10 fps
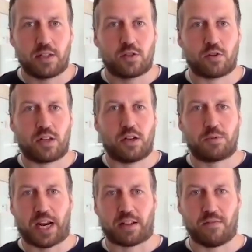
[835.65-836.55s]
and took the
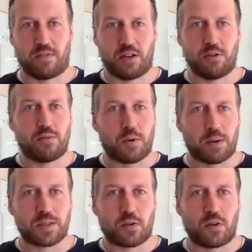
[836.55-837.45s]
objective view on
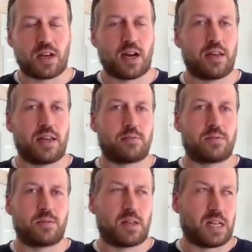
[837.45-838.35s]
what was going on
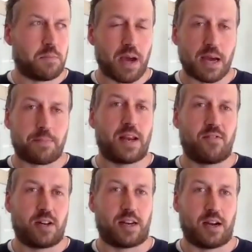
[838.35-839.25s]
and mapped
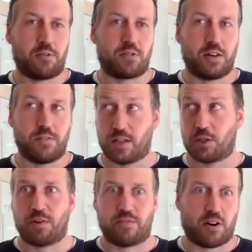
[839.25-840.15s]
everything out in a
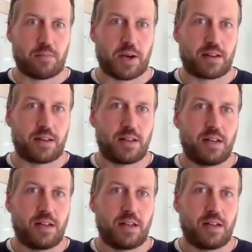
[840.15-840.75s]
visual format.